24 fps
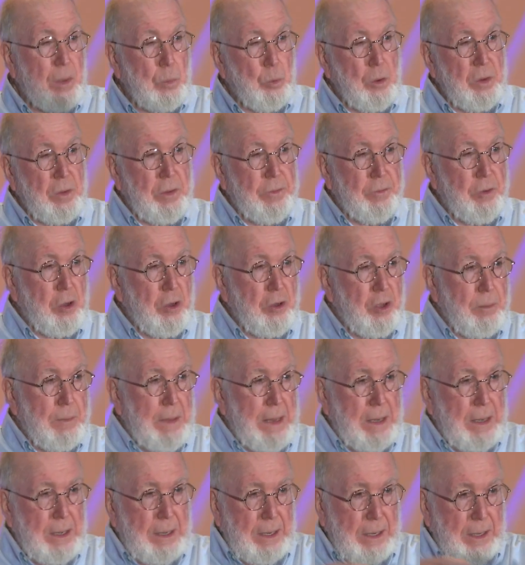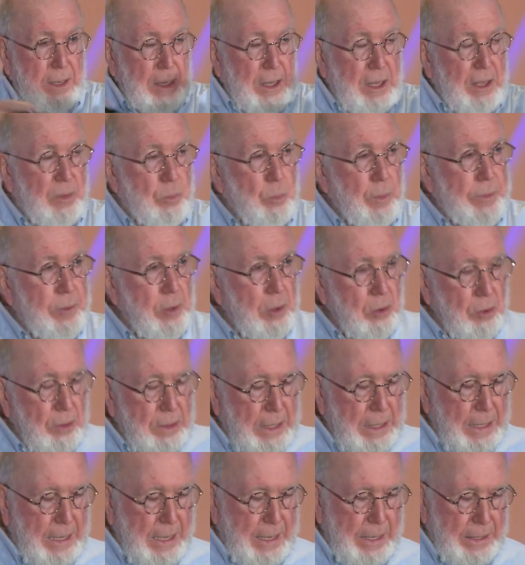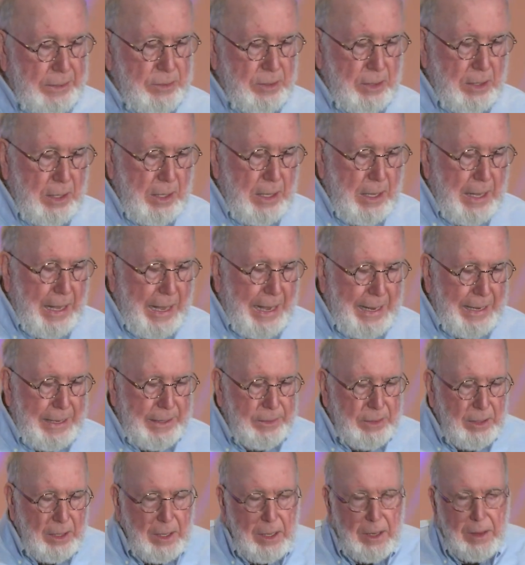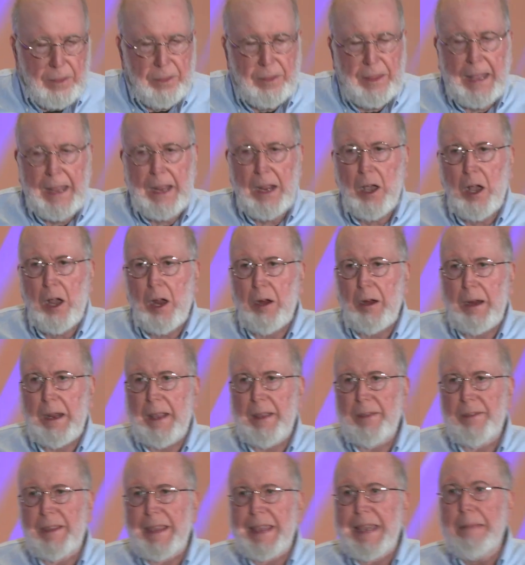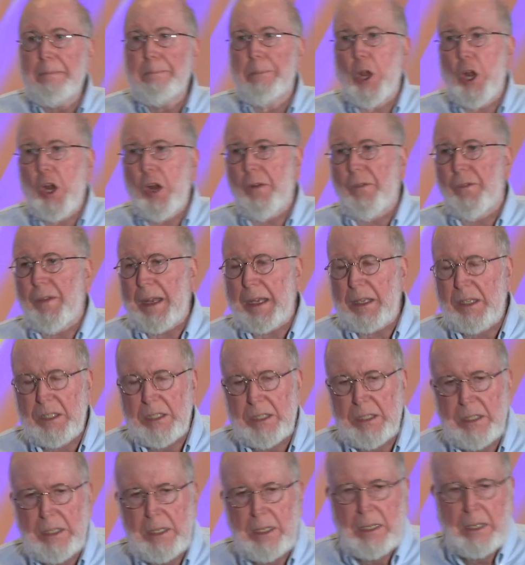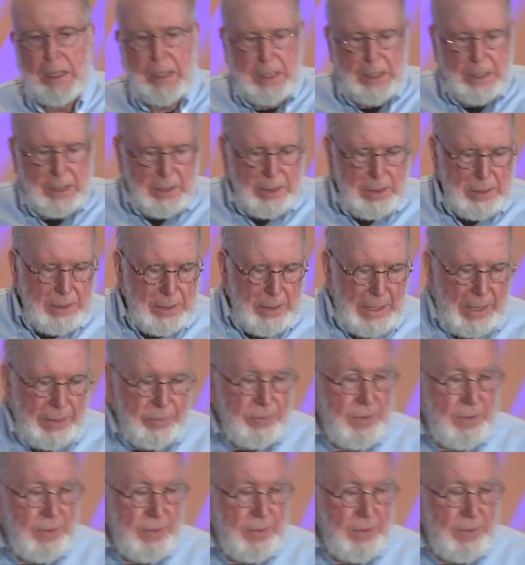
worst of all humanity is what they're looking at, and they are as imperfect as